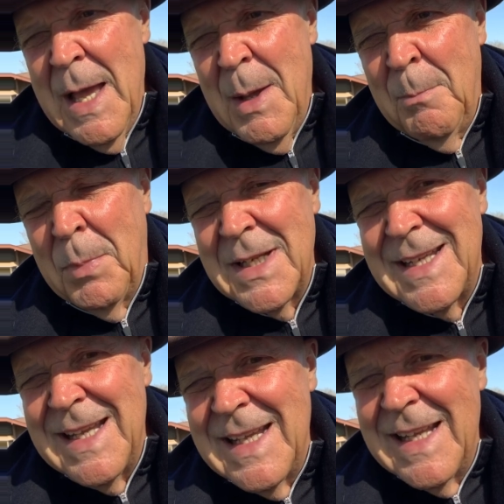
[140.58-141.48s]
But
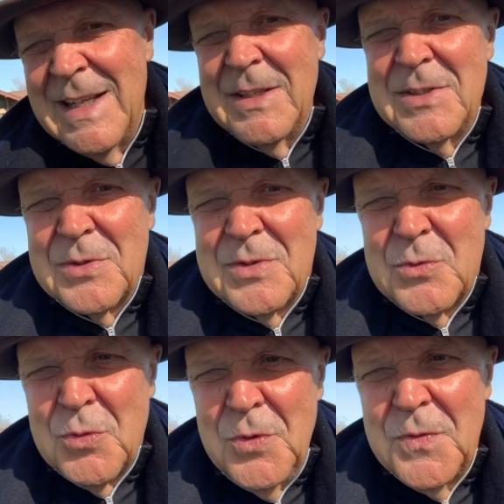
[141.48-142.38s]

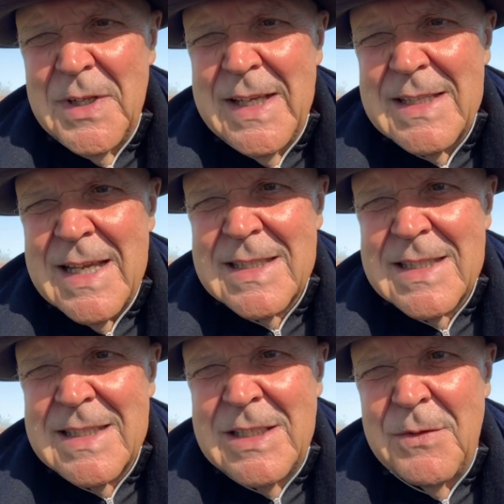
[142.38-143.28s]
truthfully,
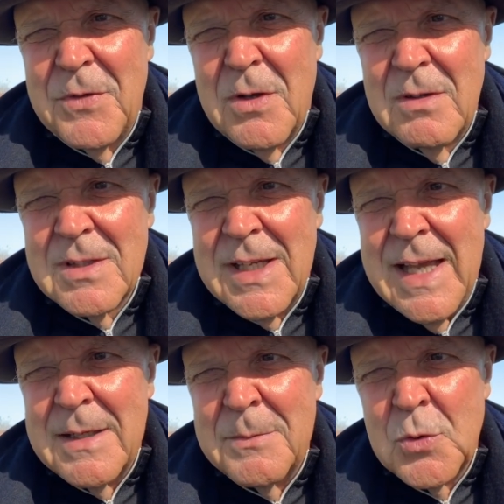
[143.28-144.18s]
it's difficult to
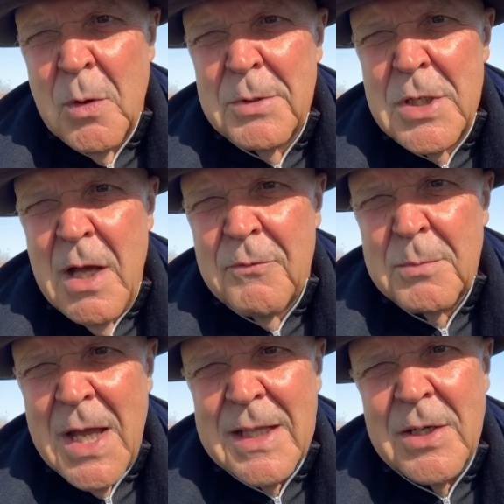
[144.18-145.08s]
get and absorb enough from
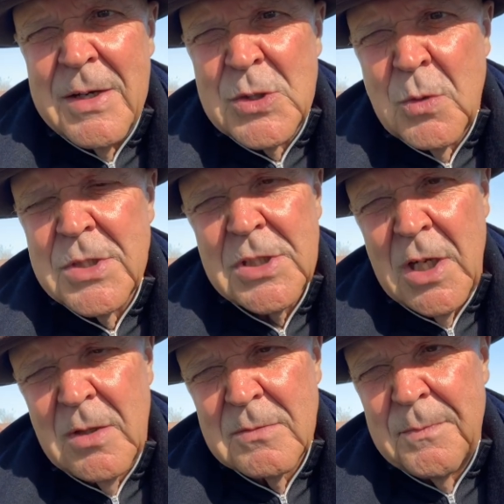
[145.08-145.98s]
dietary sources
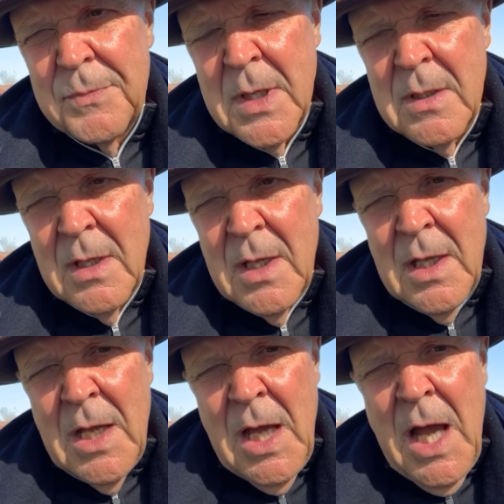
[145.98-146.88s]
alone.
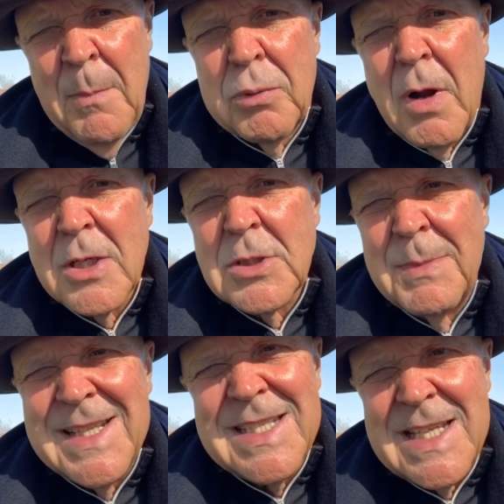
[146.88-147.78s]

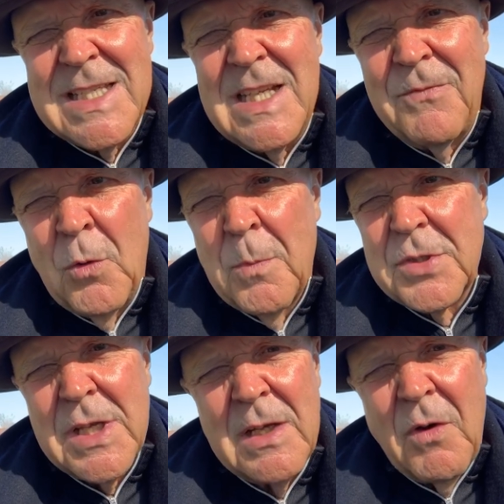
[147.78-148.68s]
Approximately
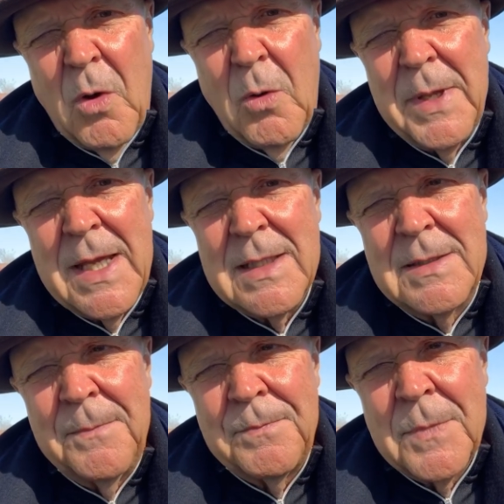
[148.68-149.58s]
64% of all
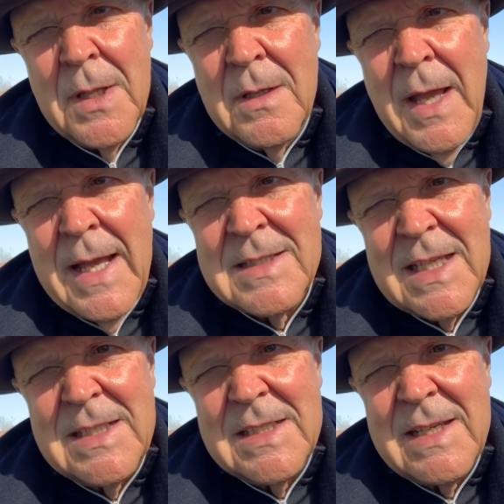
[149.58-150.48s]
men and
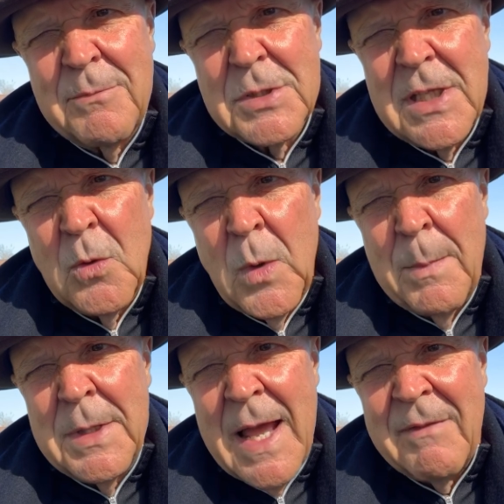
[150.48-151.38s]
67% of
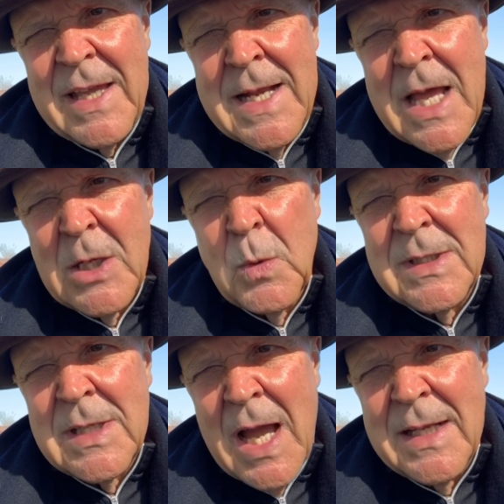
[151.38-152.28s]
women have
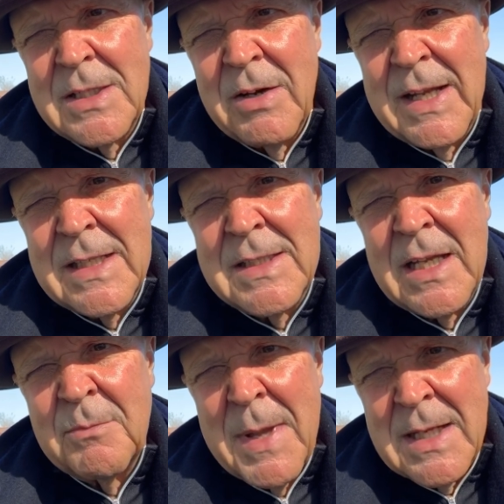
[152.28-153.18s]
inadequate dietary
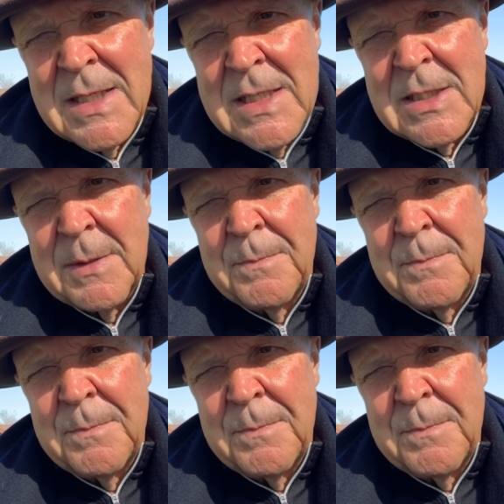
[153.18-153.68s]
intake of magnesium.